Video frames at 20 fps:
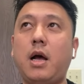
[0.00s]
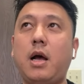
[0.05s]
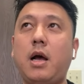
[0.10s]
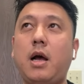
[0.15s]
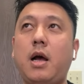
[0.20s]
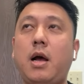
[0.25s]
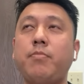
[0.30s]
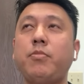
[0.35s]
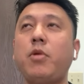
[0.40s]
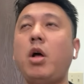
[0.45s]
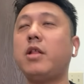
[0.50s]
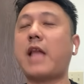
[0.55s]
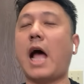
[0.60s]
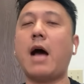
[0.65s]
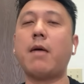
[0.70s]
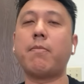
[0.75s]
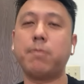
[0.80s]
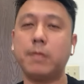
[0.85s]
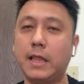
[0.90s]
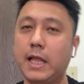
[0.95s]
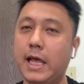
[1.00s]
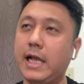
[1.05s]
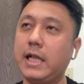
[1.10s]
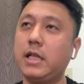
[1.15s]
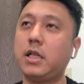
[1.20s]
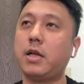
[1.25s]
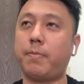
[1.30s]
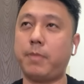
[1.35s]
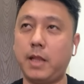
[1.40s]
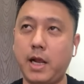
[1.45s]
I'm not downplaying
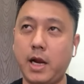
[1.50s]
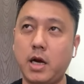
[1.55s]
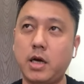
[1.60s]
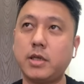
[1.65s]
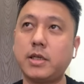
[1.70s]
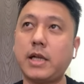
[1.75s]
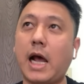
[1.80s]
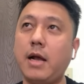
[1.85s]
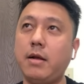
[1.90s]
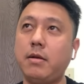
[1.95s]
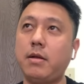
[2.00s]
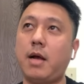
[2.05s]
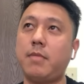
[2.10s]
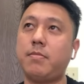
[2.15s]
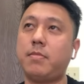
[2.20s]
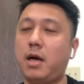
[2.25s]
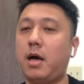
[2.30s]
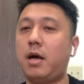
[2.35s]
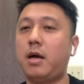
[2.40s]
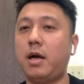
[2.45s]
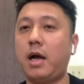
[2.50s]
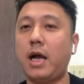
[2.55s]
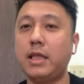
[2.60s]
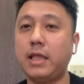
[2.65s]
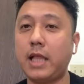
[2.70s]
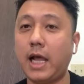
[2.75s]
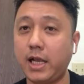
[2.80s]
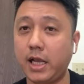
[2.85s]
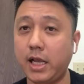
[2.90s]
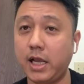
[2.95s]
the players. I
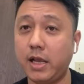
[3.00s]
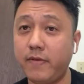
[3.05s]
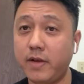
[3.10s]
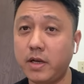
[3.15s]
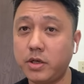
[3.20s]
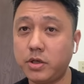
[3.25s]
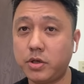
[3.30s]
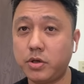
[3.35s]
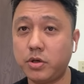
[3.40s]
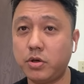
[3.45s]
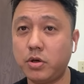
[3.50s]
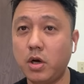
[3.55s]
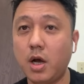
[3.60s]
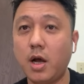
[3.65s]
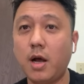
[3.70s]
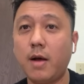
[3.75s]
like EVs too,